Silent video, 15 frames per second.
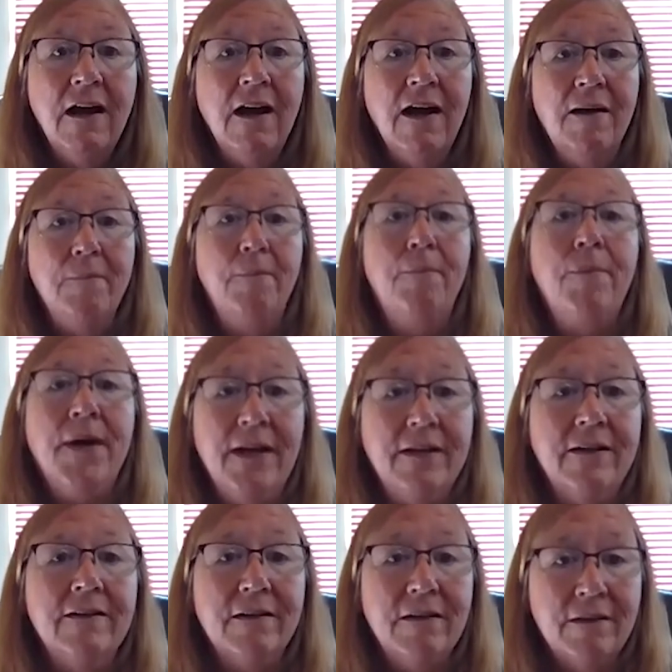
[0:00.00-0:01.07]

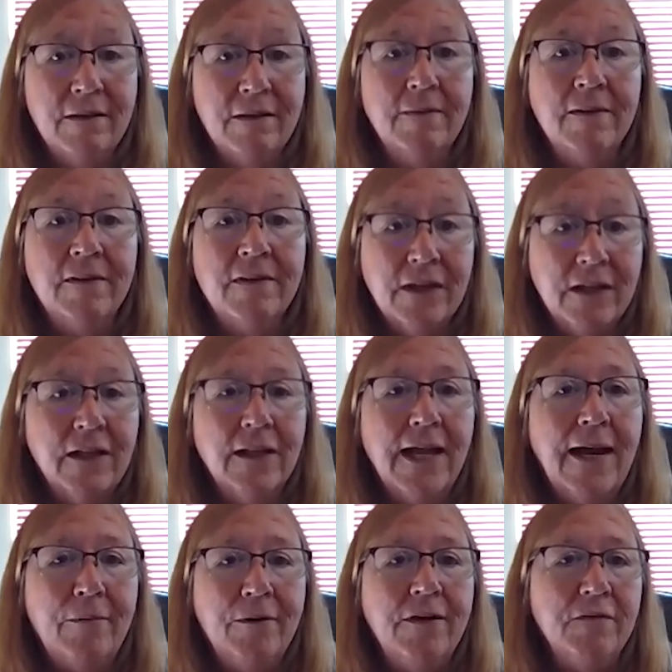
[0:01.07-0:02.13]
but the
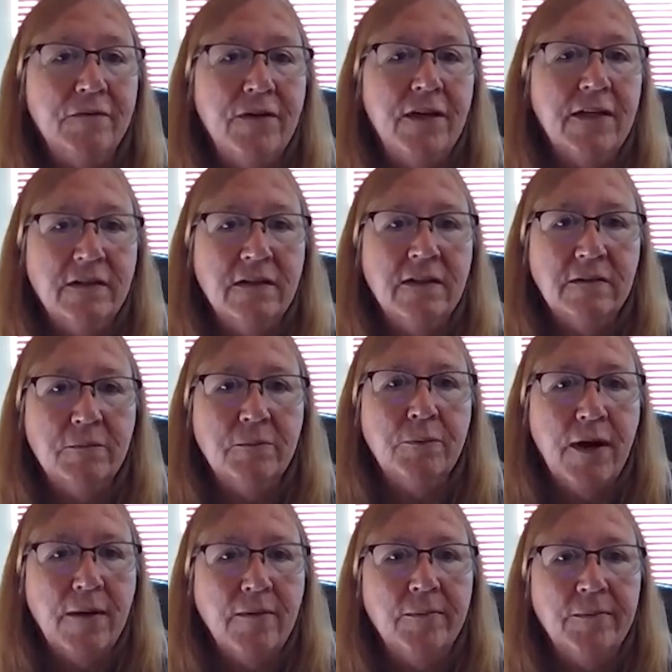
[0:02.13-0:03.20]
collaborativeness is
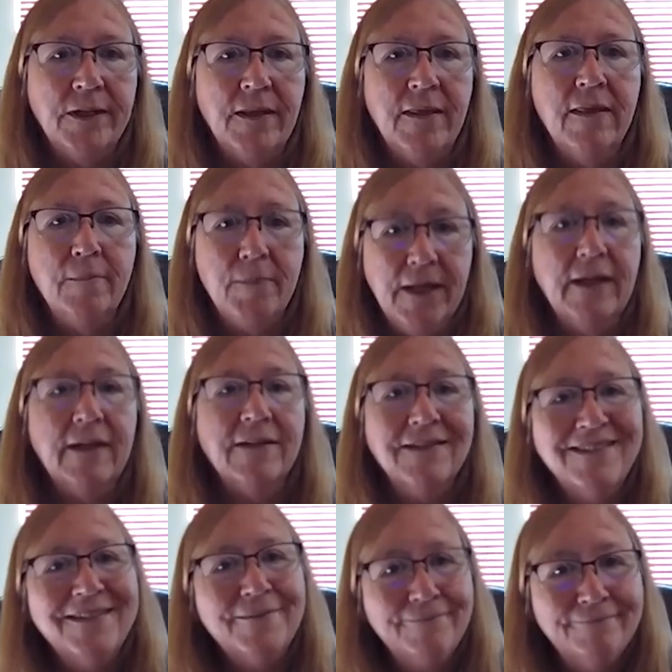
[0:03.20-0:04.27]
probably the
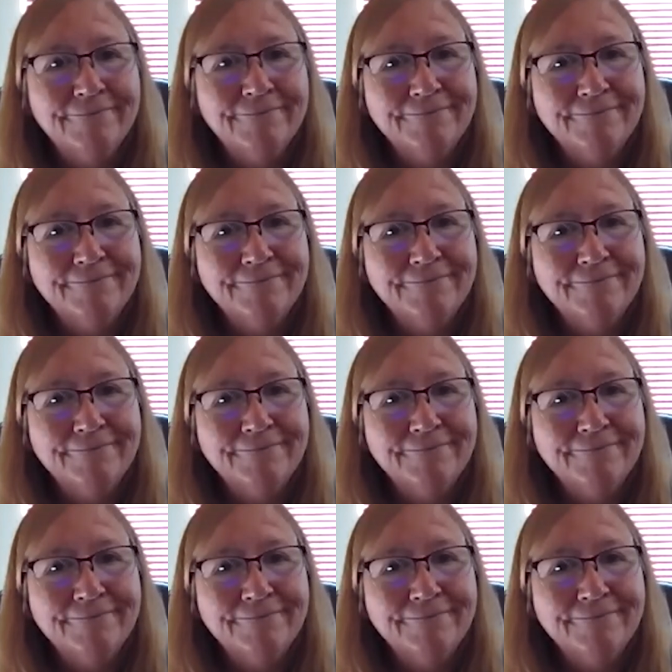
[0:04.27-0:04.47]
biggest.